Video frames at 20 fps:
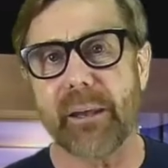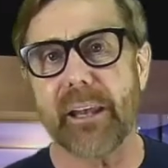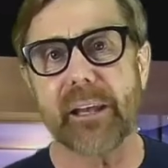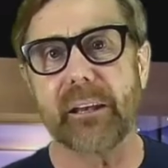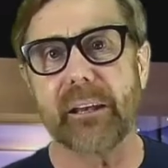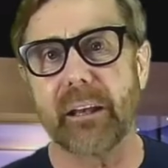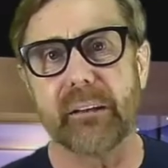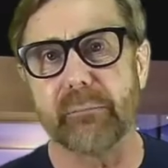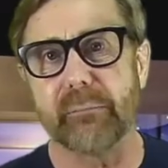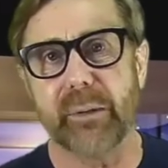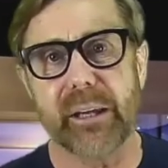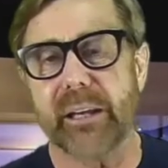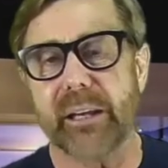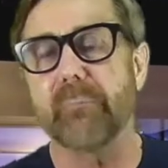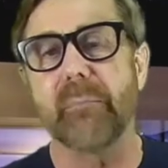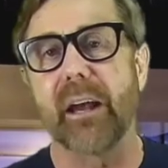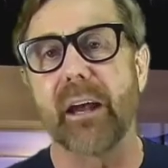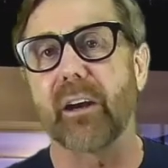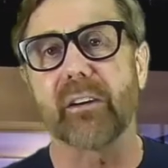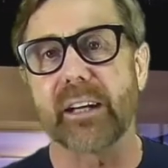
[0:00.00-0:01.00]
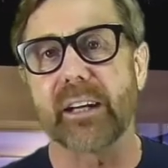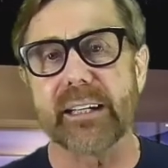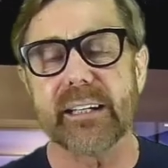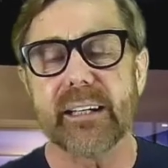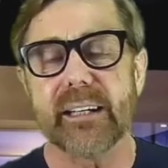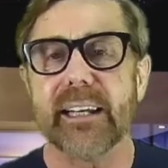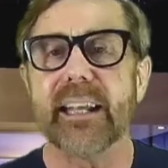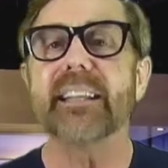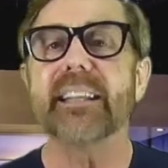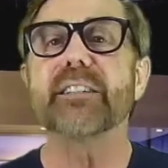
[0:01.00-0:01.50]
being
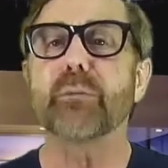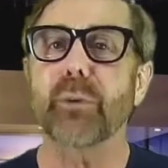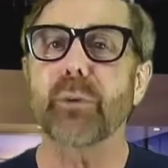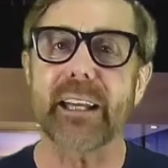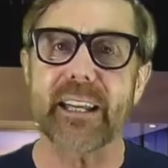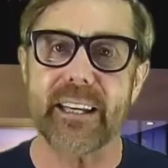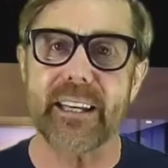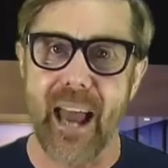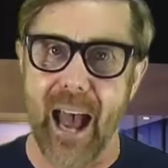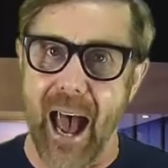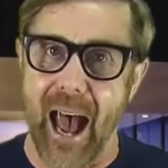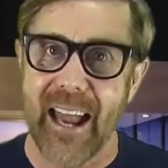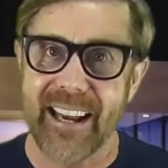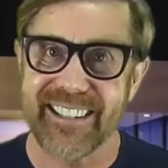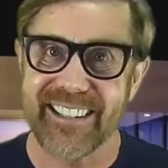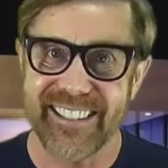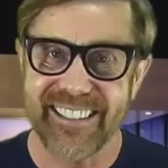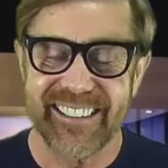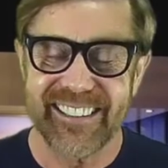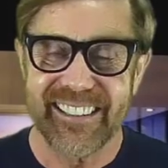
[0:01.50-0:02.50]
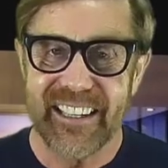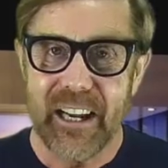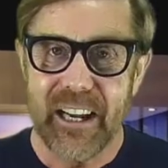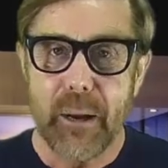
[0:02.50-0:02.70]
married. It's really not.